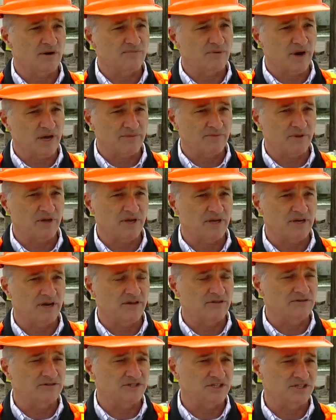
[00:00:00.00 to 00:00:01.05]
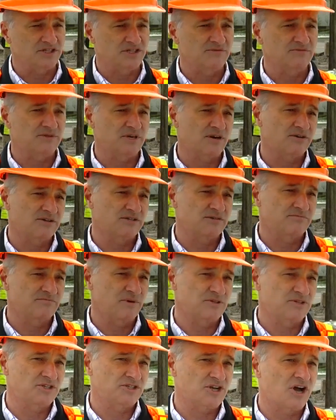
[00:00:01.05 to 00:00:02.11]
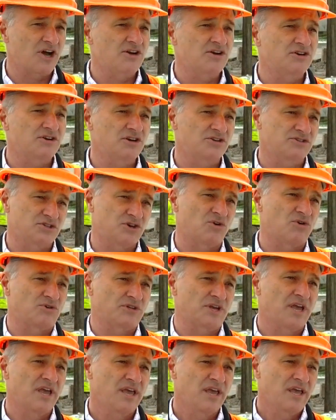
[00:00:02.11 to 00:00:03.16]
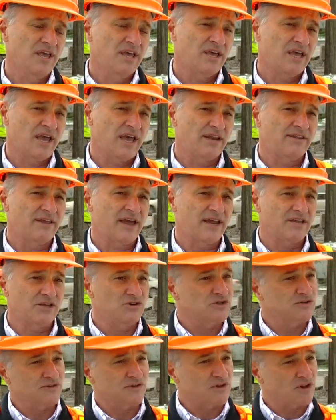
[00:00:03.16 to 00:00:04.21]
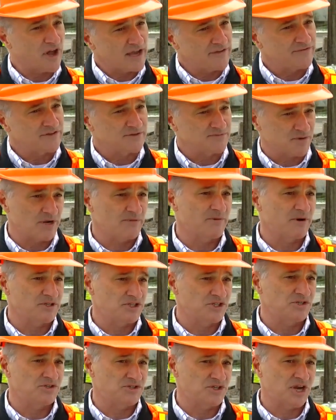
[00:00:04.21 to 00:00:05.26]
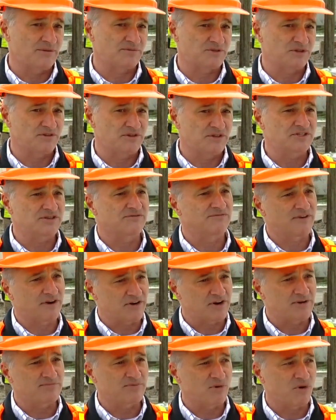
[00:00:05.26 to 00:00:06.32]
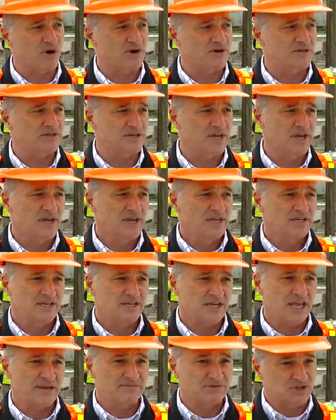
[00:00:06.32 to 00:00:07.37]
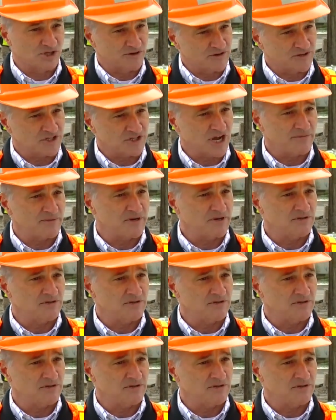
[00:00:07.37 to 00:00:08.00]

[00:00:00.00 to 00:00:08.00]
piping, and other systems are as much as 100 years old. And that useful life is pretty much used up. So these are very important to keep service coming.